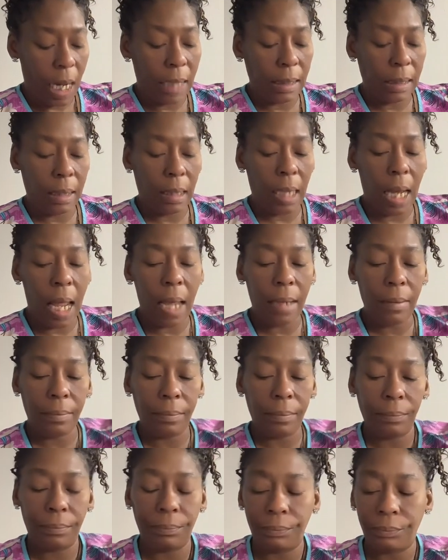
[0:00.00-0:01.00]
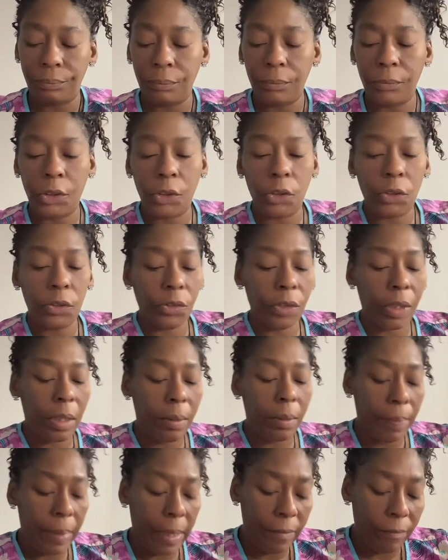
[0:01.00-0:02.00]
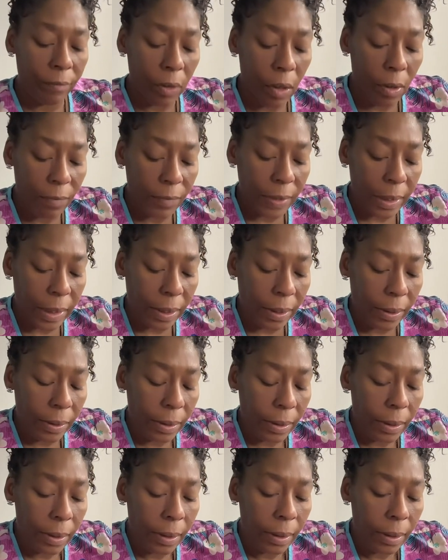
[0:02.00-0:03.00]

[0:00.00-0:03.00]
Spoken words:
That's a lot. Children could be involved here.